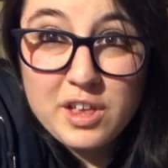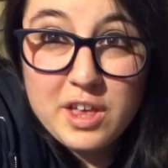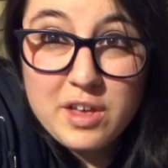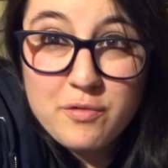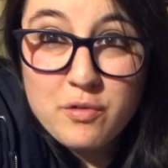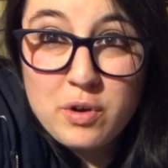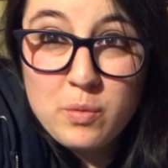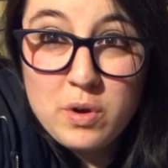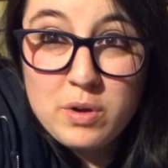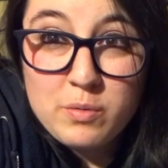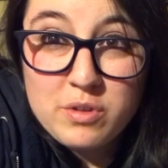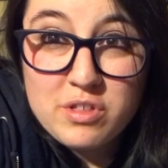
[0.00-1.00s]

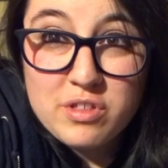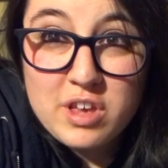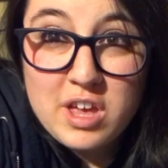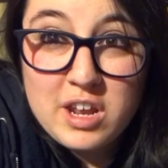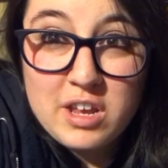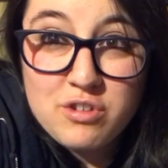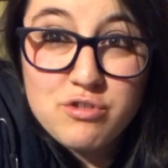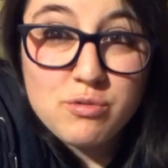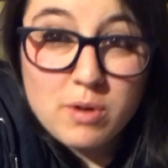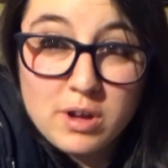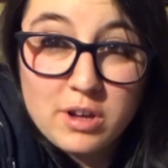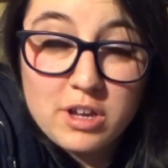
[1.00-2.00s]
Everyone was getting
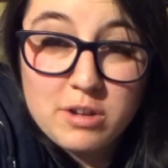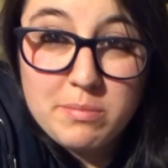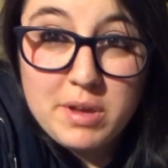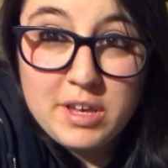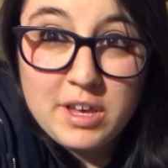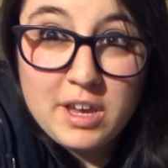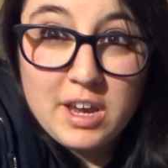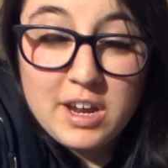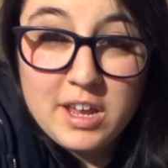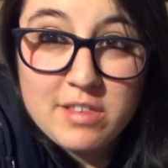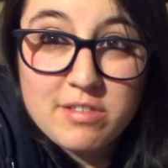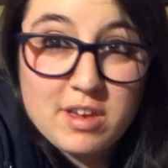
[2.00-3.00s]
drunk and making
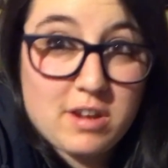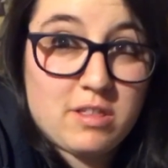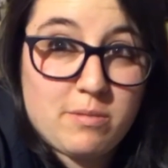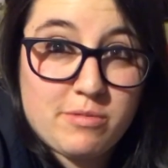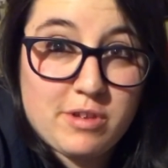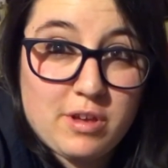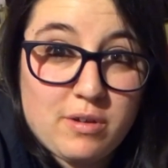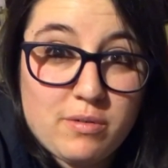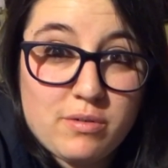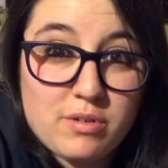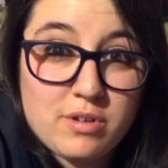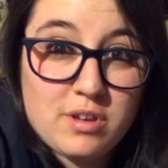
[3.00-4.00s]
idiots out of
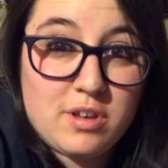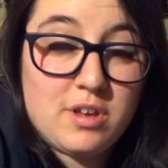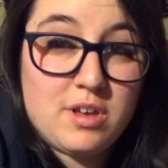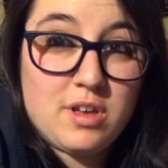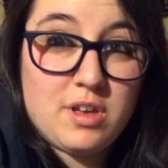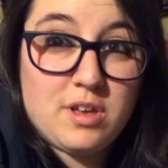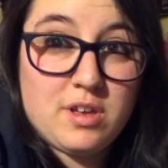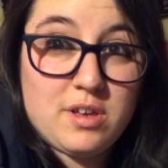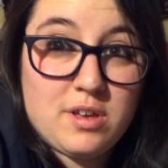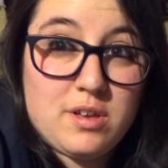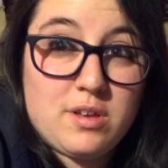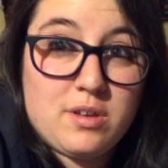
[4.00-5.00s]
themselves.
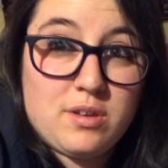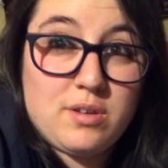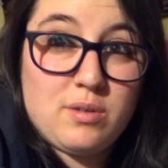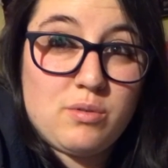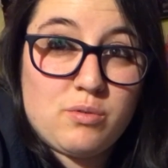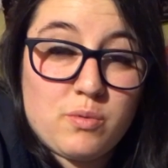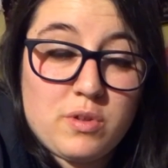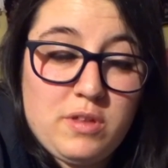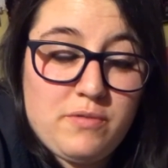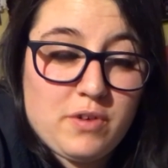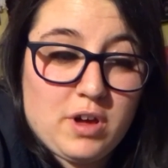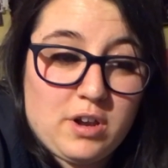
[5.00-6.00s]
It was
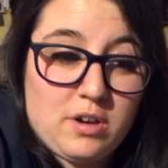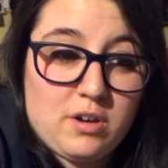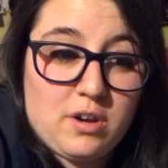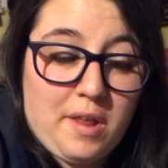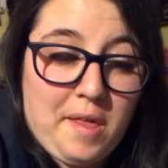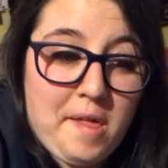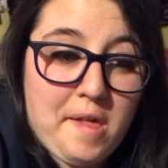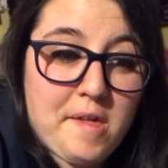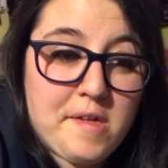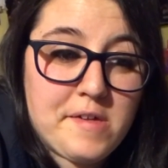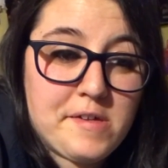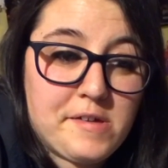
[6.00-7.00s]
really fun.
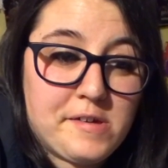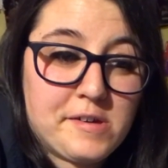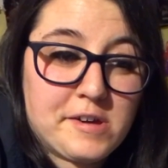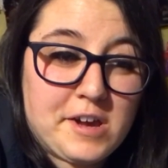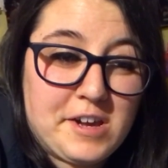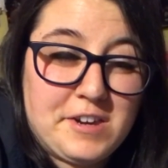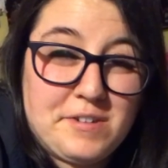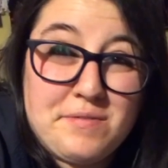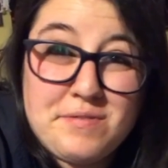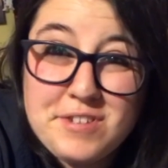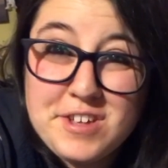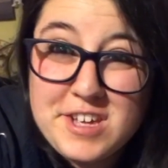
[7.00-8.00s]
Kind
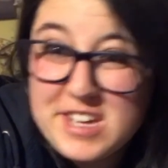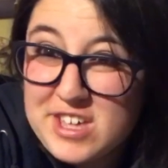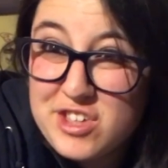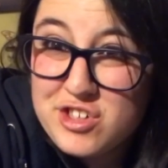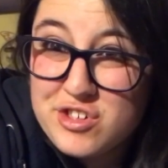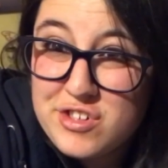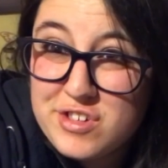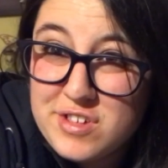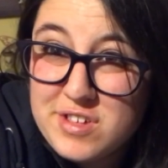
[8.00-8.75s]
of. Ish.